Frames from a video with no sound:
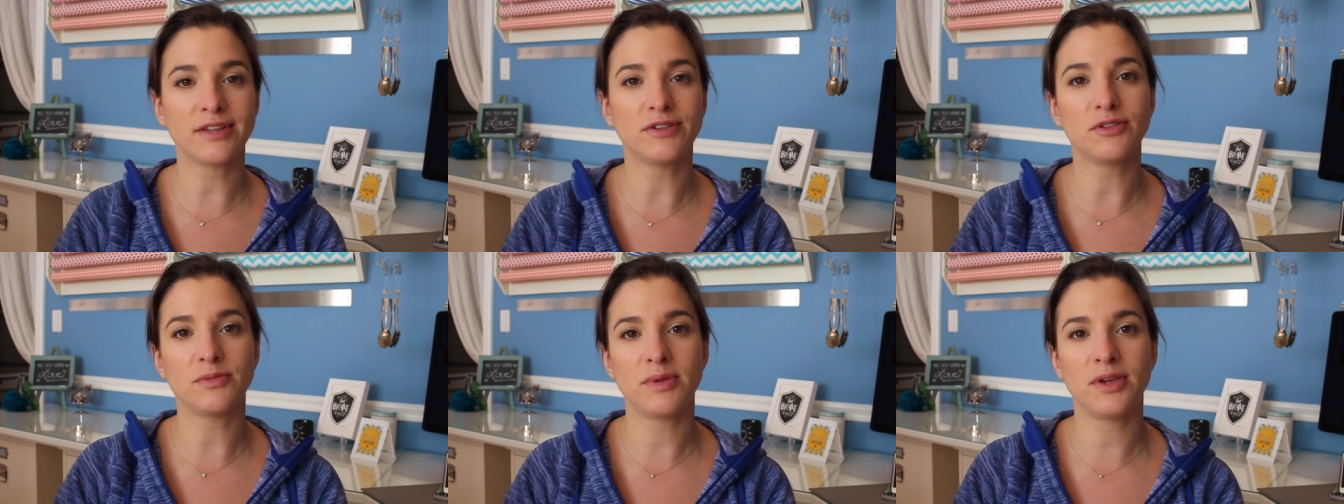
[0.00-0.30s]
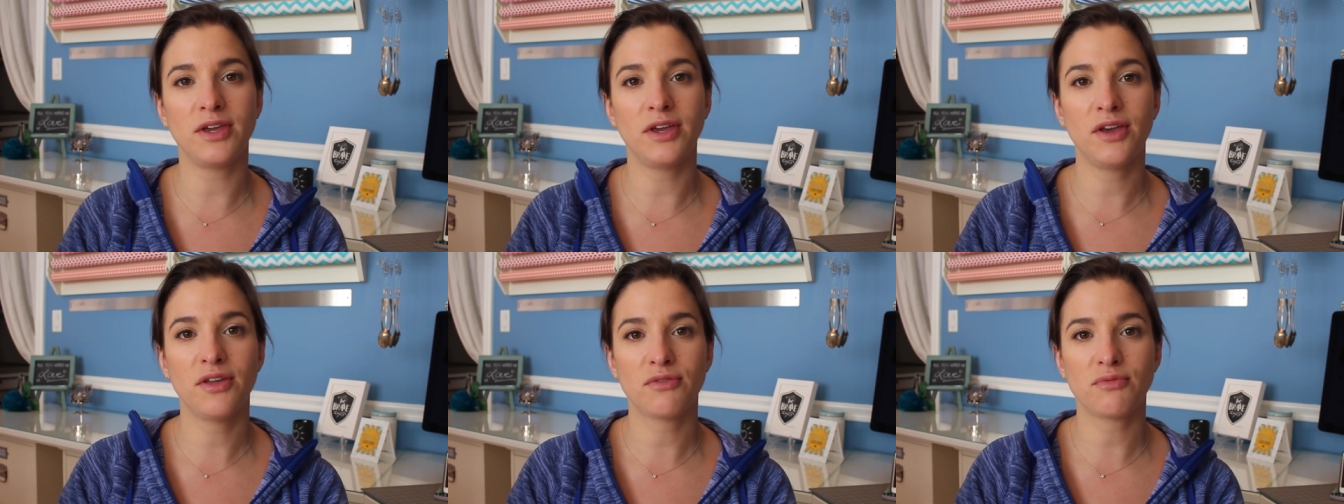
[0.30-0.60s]
There will
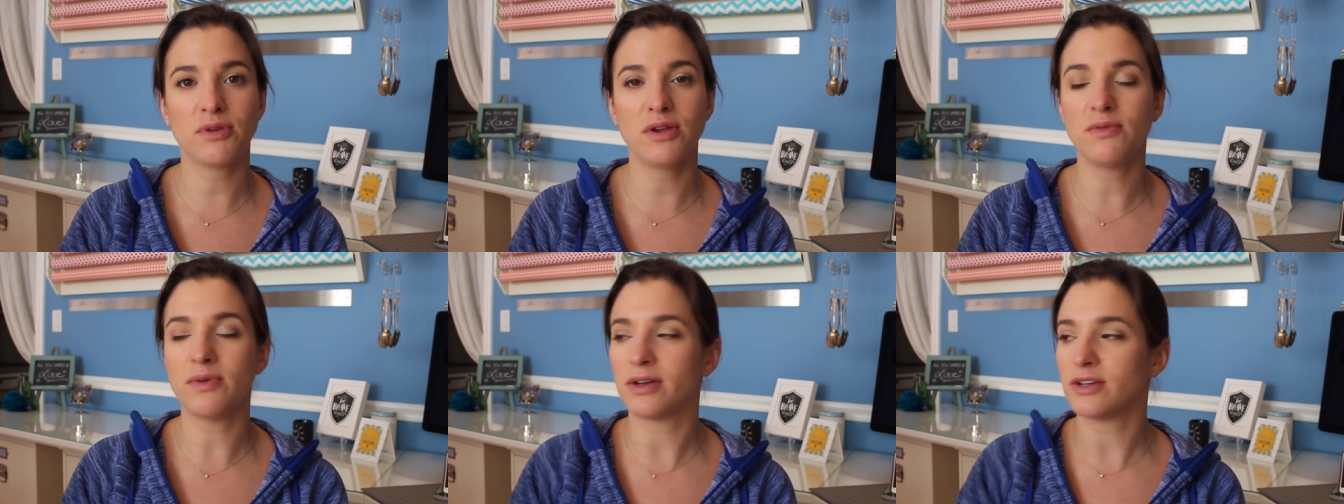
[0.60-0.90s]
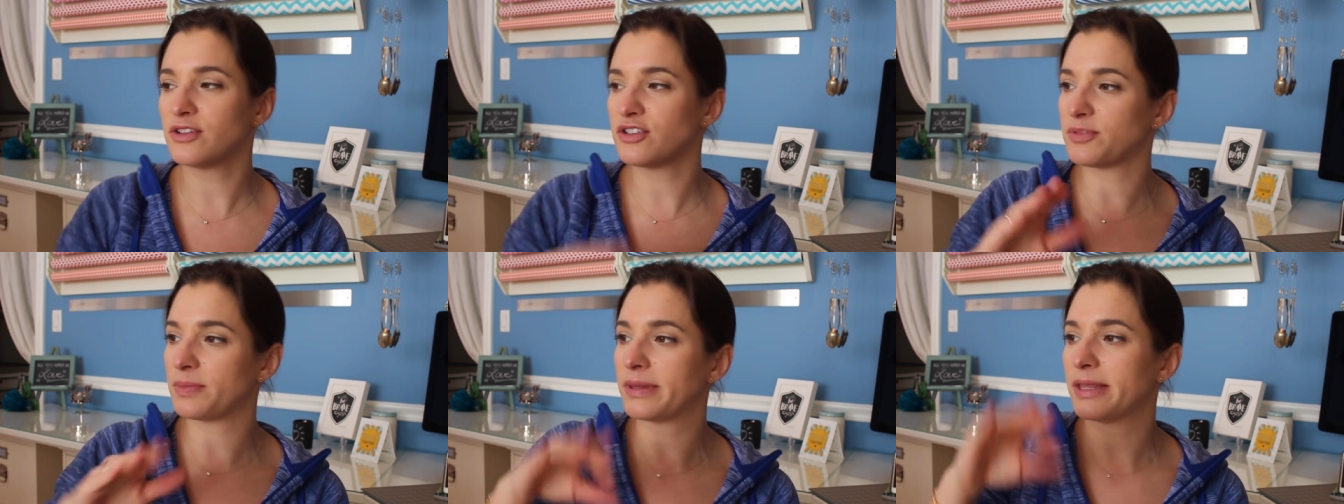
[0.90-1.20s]
be three
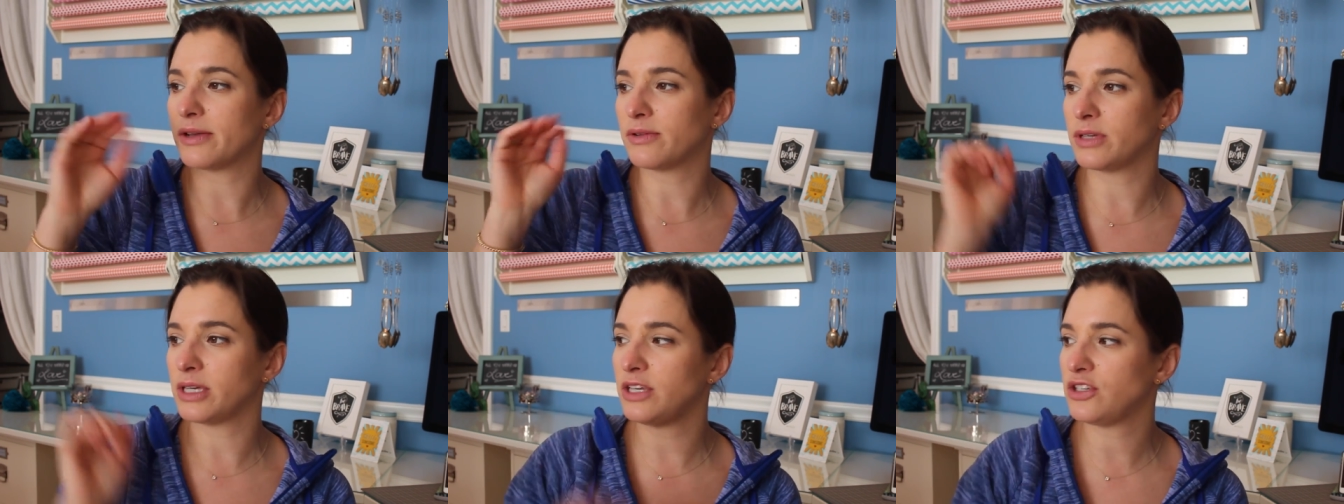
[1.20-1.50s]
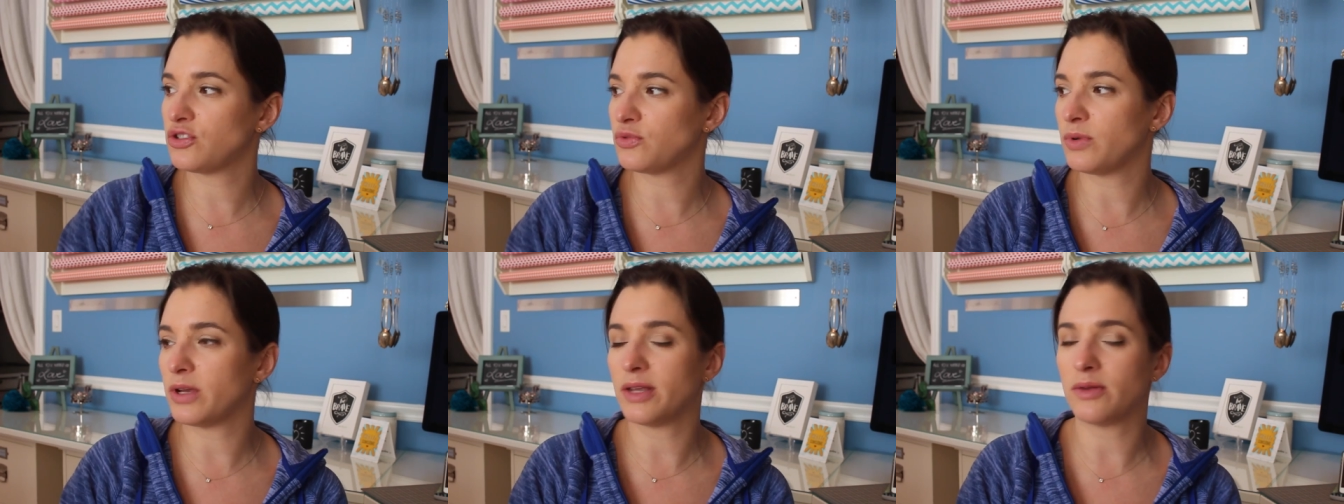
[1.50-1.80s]
winners, but they will
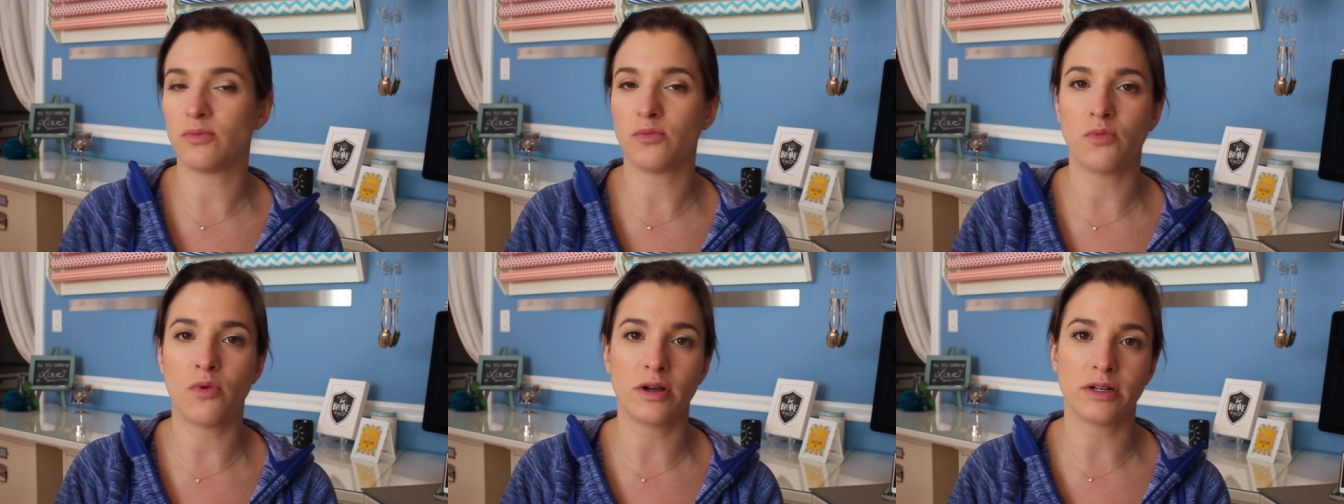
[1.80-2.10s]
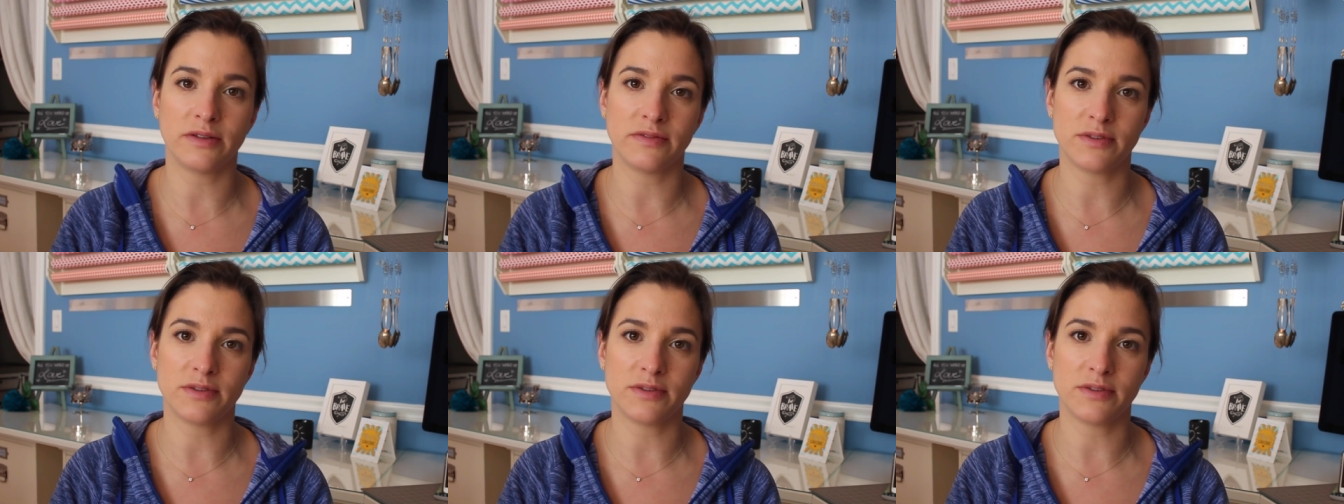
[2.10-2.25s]
each win one